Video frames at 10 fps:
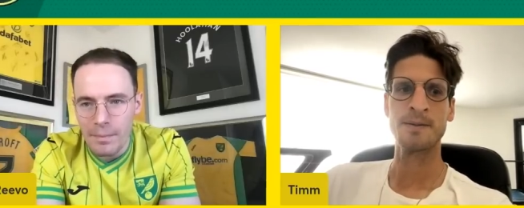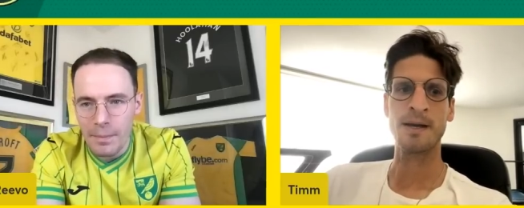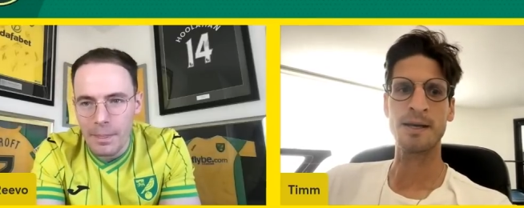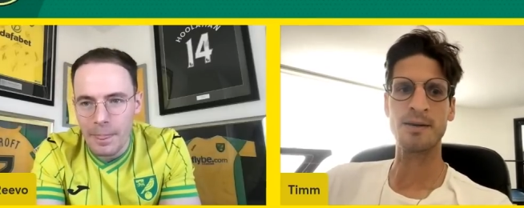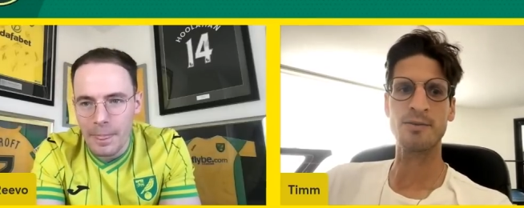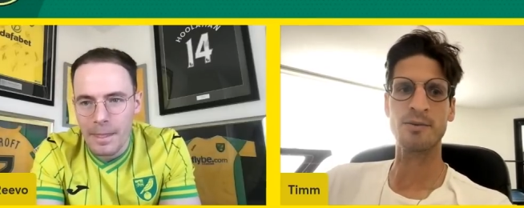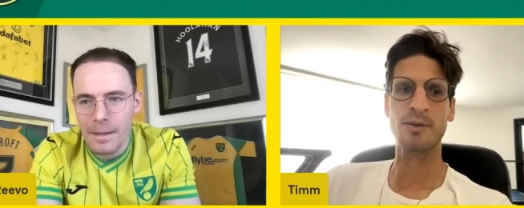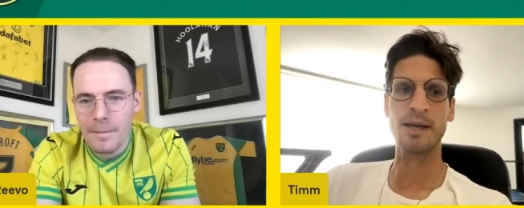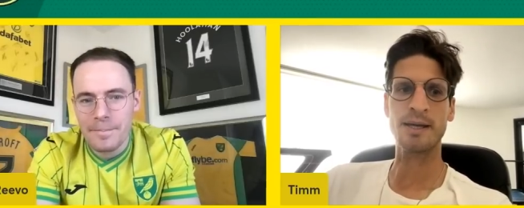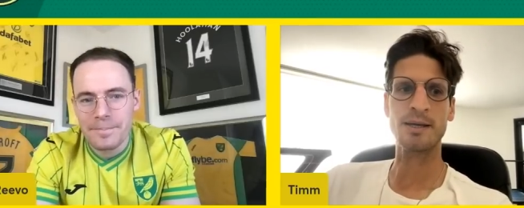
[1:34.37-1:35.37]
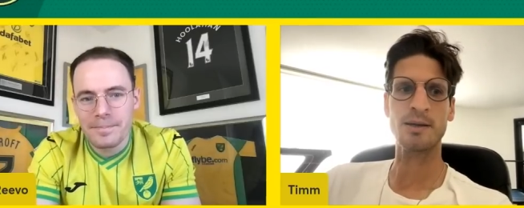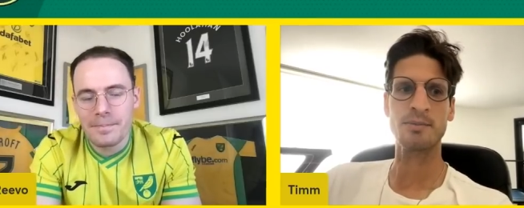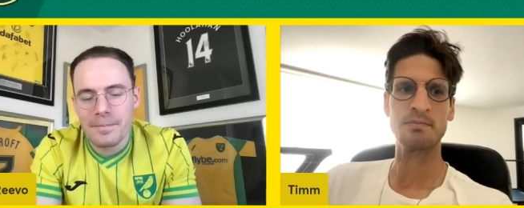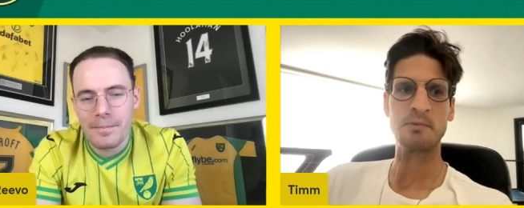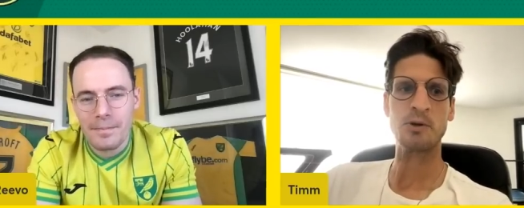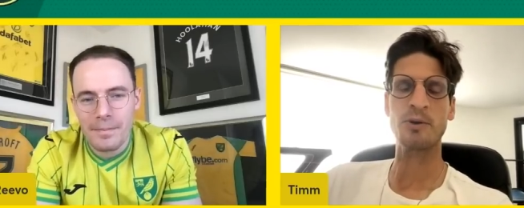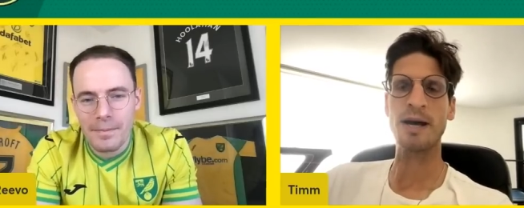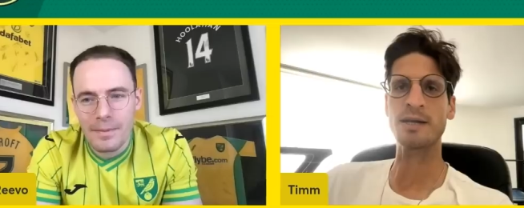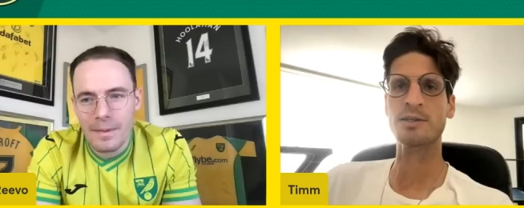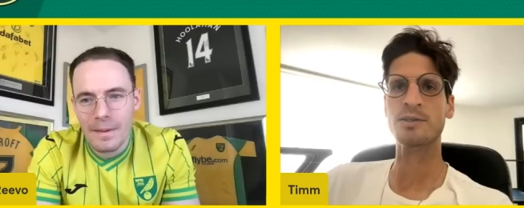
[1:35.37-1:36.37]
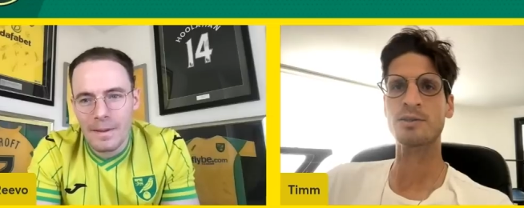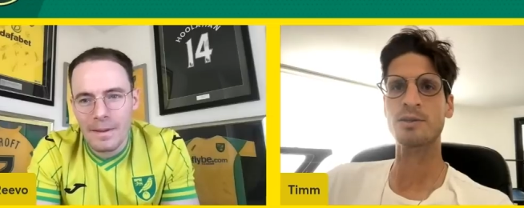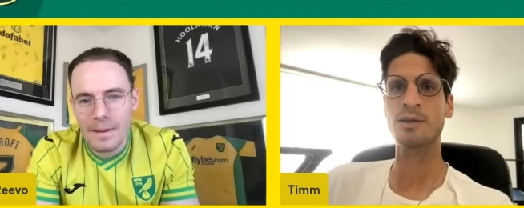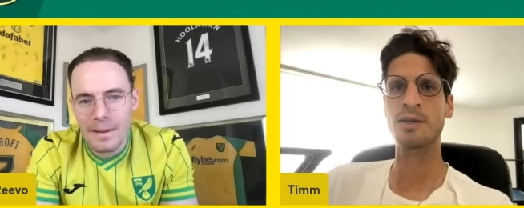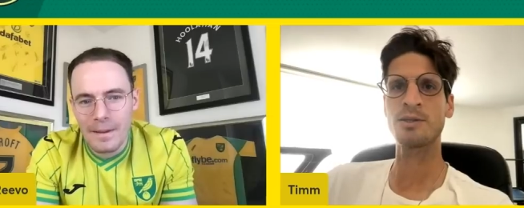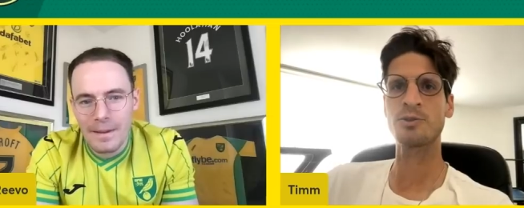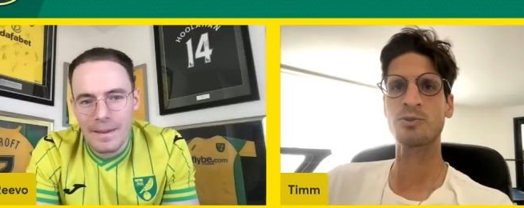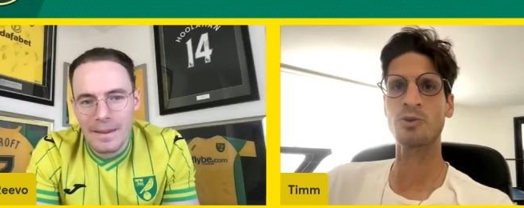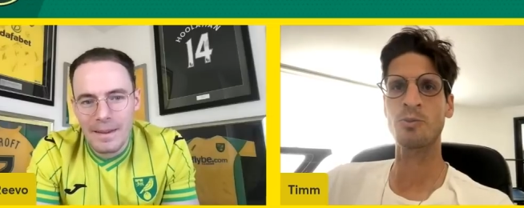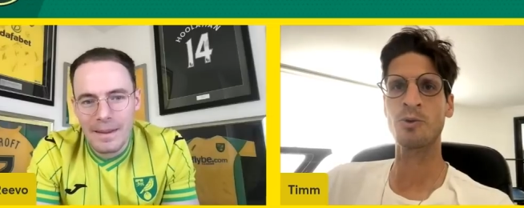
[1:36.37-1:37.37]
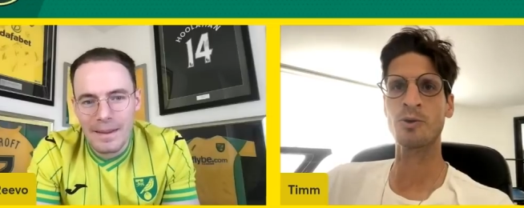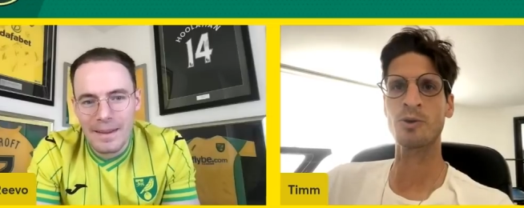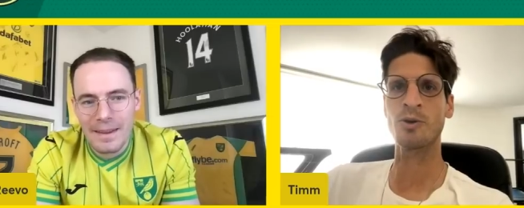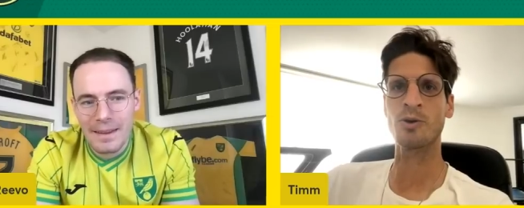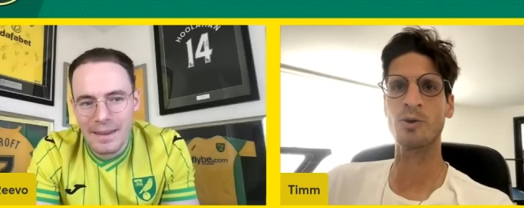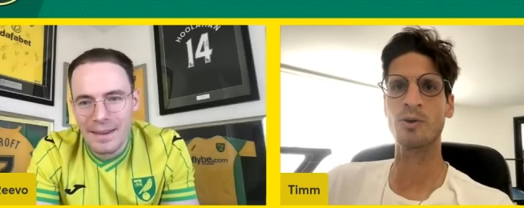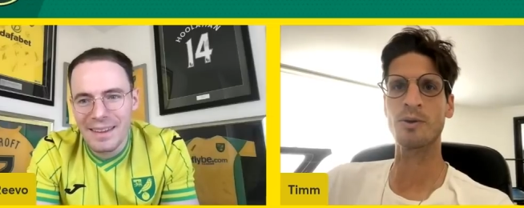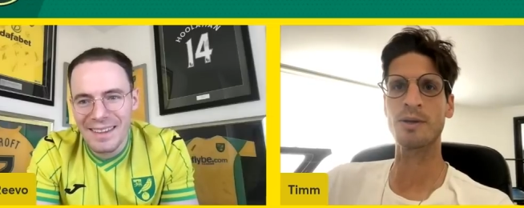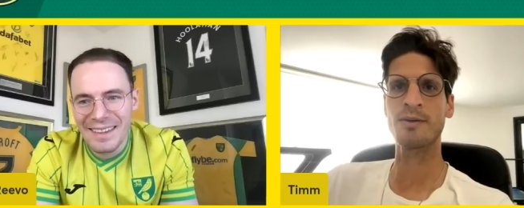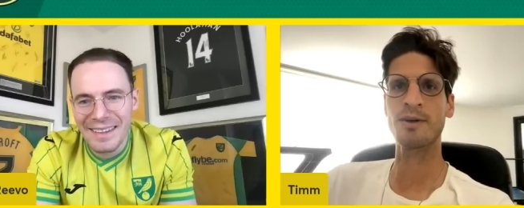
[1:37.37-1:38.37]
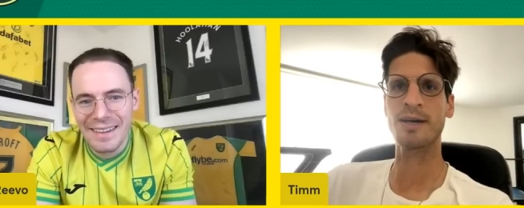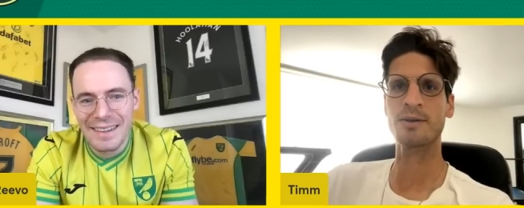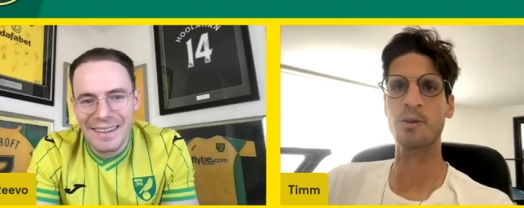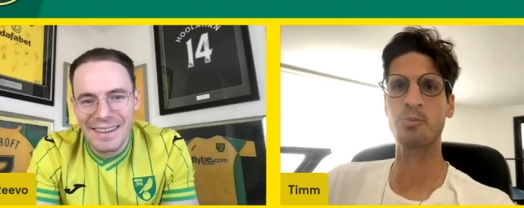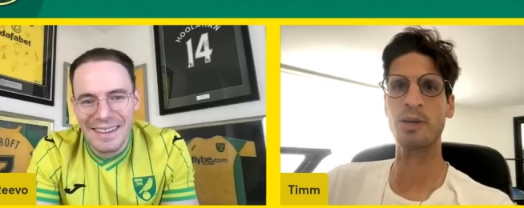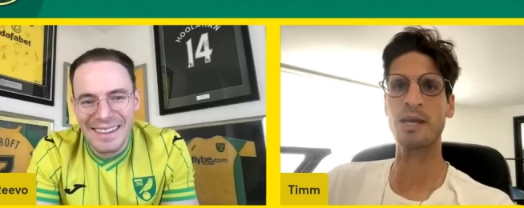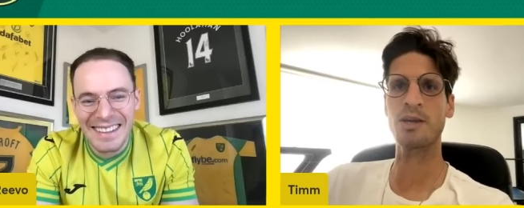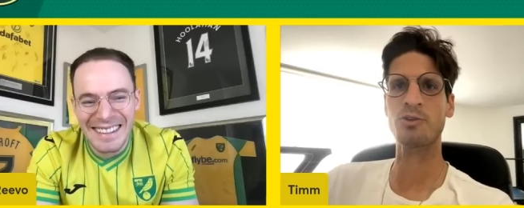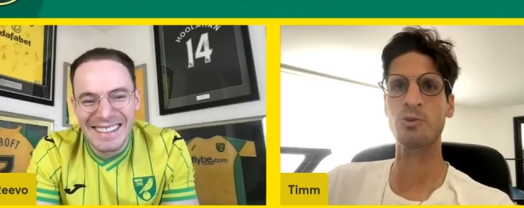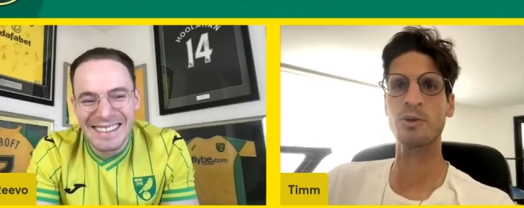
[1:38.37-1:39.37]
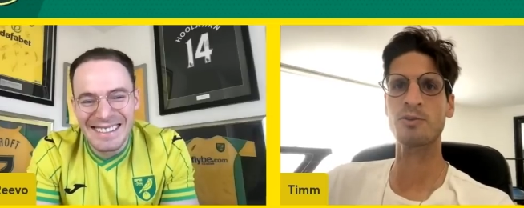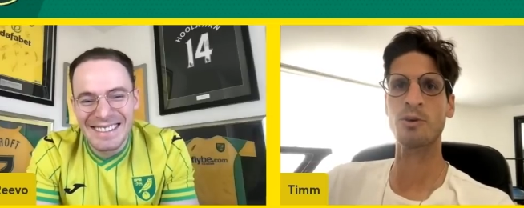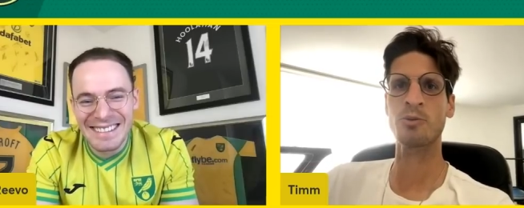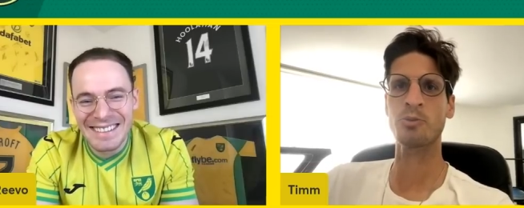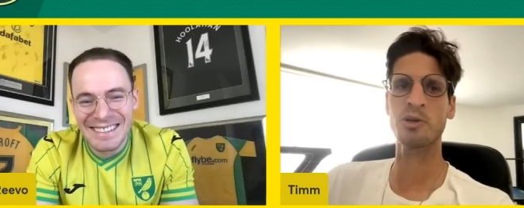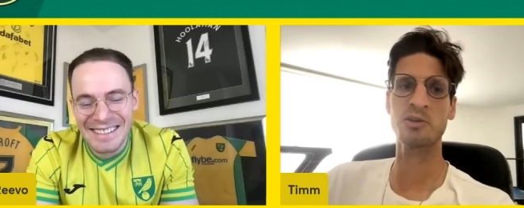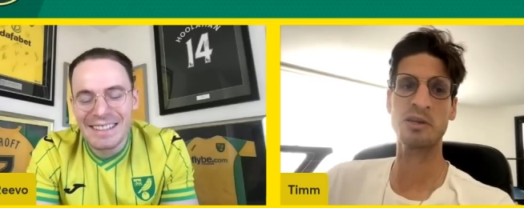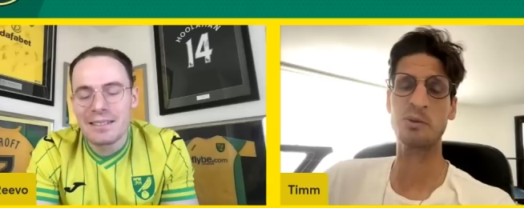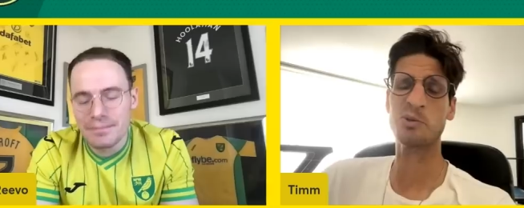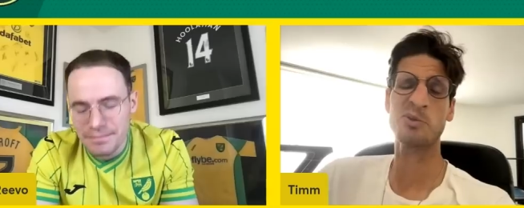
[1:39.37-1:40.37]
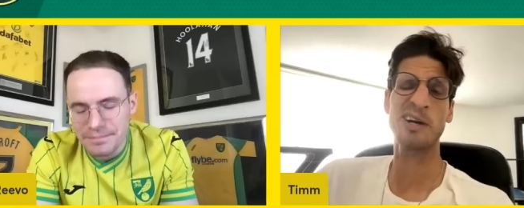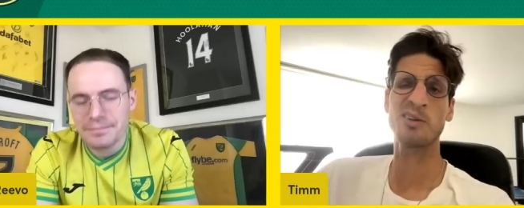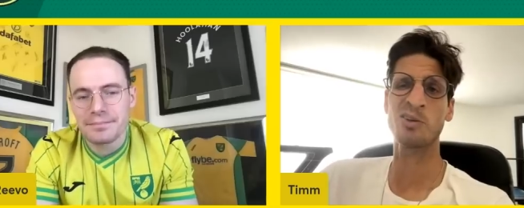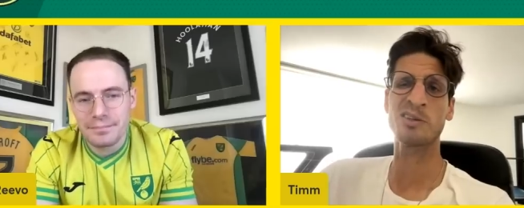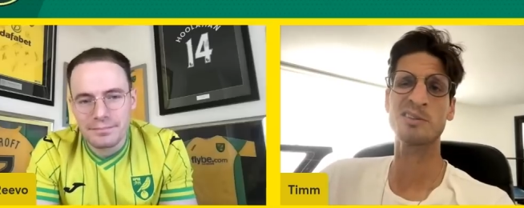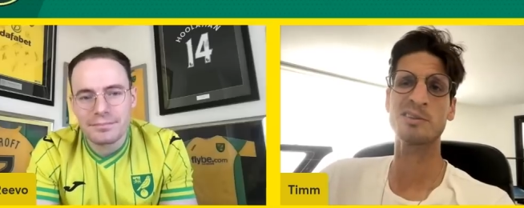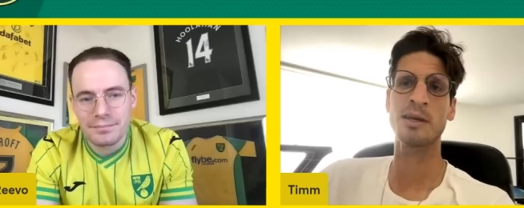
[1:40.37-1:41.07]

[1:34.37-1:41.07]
Speaker 1: I never like crashed into someone or never had a big issue with someone because I was quite honest.